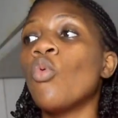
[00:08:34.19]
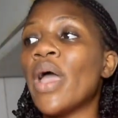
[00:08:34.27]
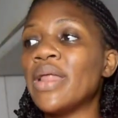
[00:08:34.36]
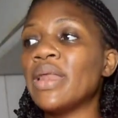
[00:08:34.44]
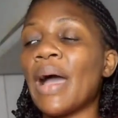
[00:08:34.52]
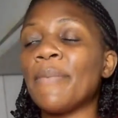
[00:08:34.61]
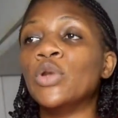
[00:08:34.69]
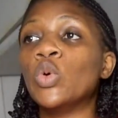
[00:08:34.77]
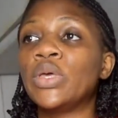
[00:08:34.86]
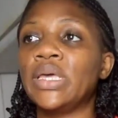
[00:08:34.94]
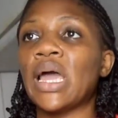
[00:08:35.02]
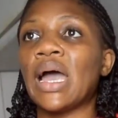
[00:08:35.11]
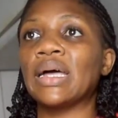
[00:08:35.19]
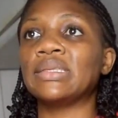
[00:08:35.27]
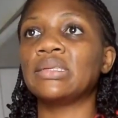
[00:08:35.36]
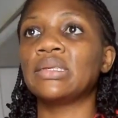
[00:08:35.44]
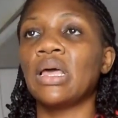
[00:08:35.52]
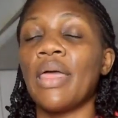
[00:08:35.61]
When I'm looking
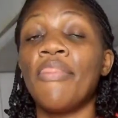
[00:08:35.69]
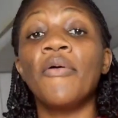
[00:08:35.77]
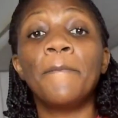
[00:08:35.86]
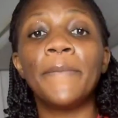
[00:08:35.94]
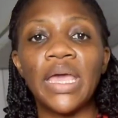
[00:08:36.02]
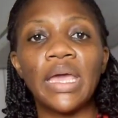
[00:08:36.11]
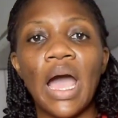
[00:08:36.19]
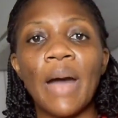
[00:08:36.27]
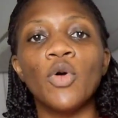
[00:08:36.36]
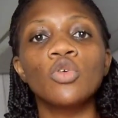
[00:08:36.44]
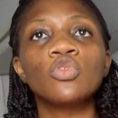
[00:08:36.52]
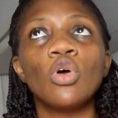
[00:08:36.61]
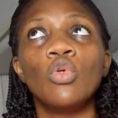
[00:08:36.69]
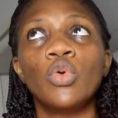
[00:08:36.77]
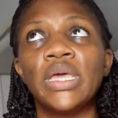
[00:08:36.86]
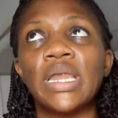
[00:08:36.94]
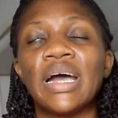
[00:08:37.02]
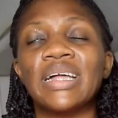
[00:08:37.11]
at the pay, I'm also
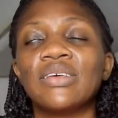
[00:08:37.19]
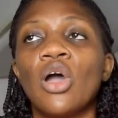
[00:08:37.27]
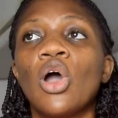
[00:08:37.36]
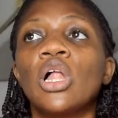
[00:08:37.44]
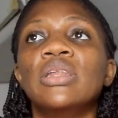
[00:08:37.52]
looking at,